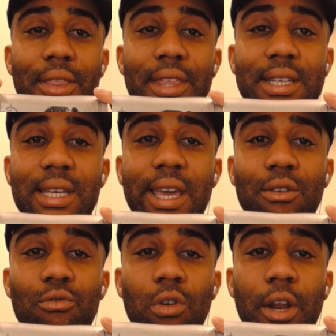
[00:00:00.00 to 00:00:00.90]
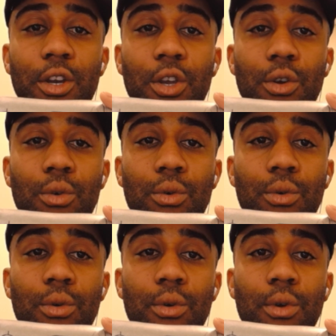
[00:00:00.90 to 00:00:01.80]
this can run
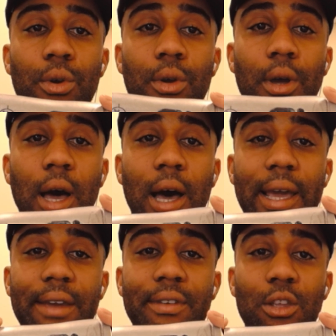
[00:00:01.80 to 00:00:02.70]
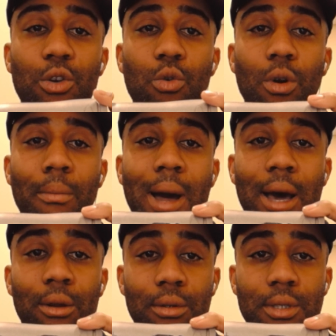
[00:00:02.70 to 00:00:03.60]
you, even the newer
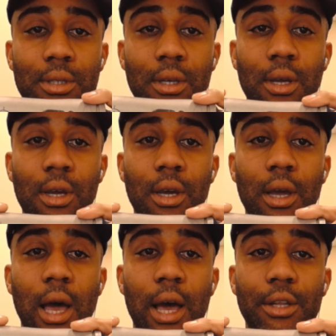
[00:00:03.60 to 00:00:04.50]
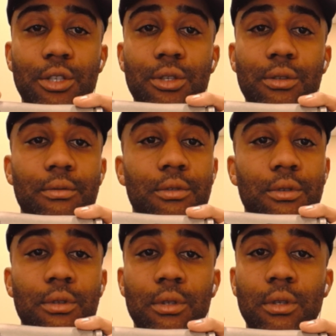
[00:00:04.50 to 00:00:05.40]
models,
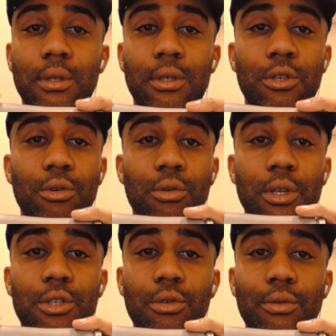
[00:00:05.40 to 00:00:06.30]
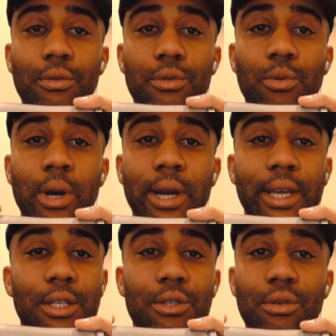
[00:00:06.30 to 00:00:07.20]
2 to
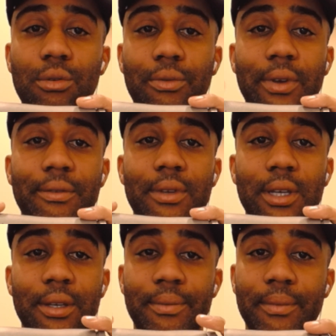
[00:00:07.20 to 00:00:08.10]
220, 250.